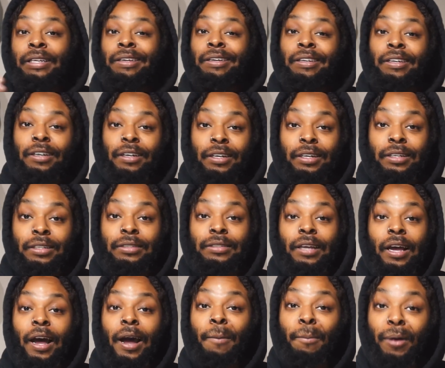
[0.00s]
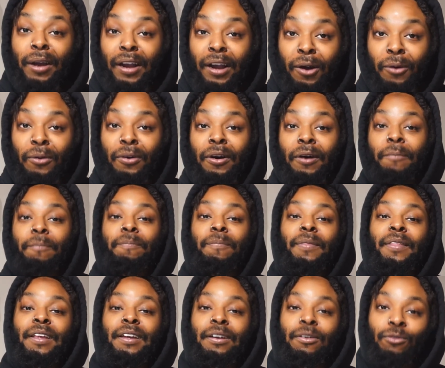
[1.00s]
Cause I'ma go up,
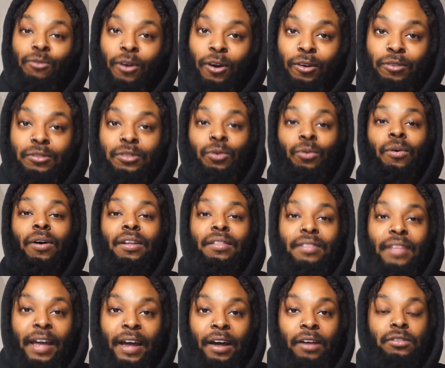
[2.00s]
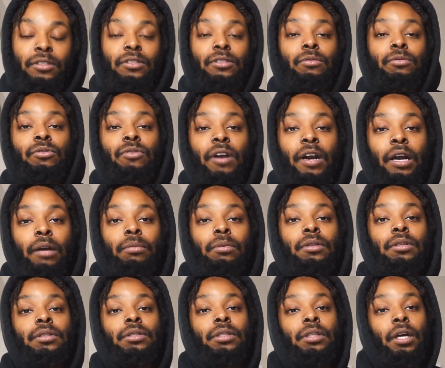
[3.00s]
road to 1,000
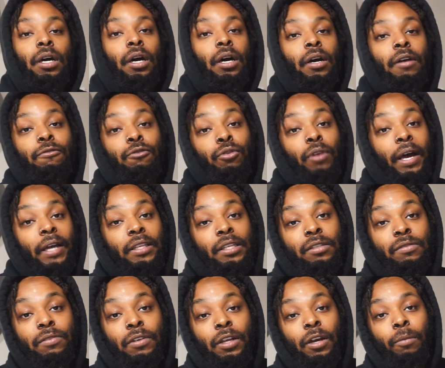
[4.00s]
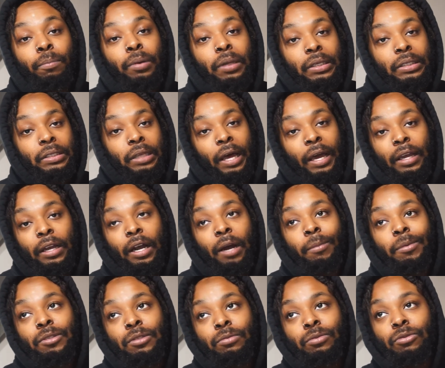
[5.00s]
subscribers. If you like this video, please like,
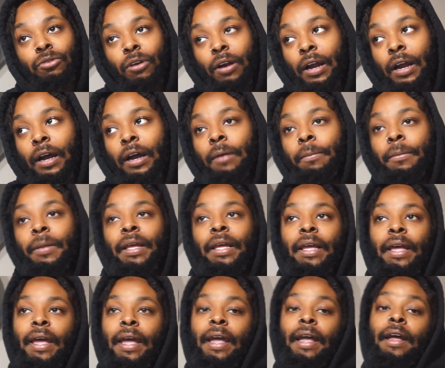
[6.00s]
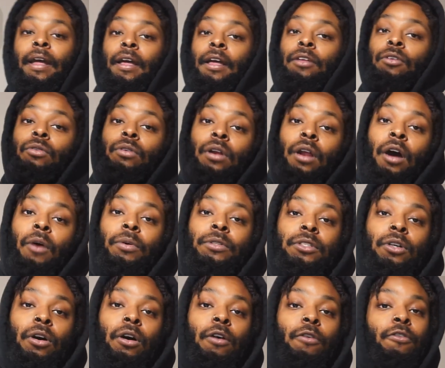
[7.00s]
comment, subscribe, and you can always
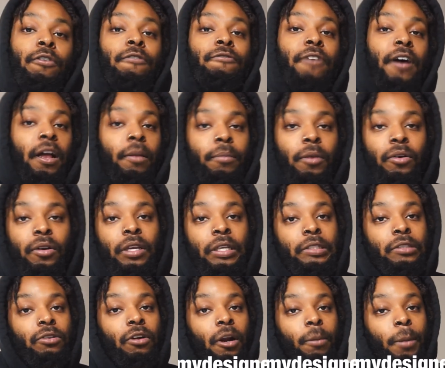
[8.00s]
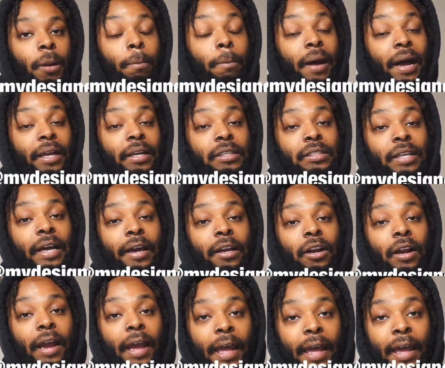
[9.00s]
go over, follow me on Instagram at my designer
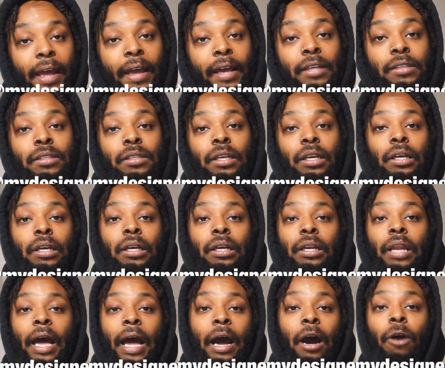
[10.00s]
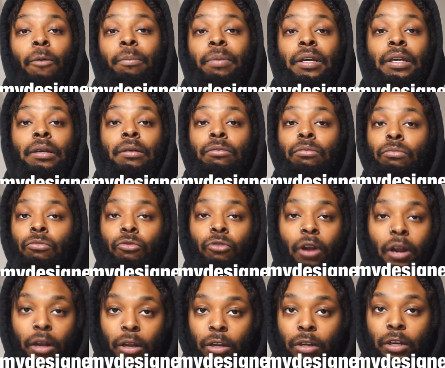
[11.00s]
ass, and I'll be
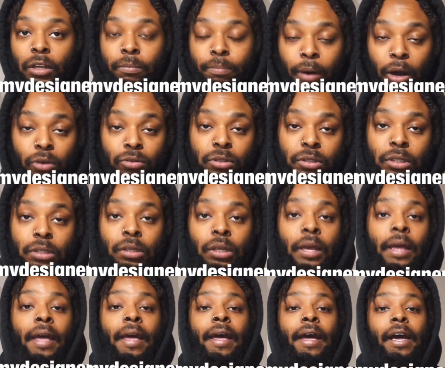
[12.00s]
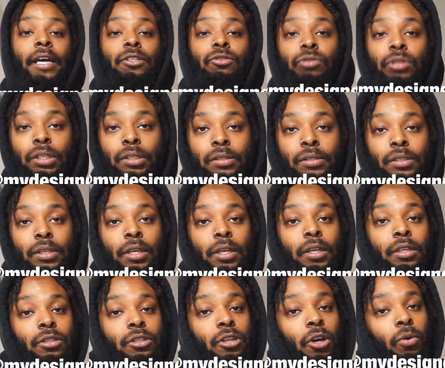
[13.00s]
regularly posting, as you can see.
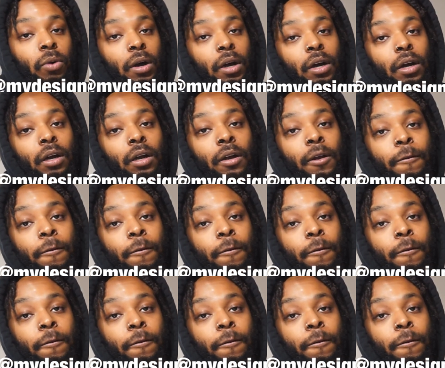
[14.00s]
So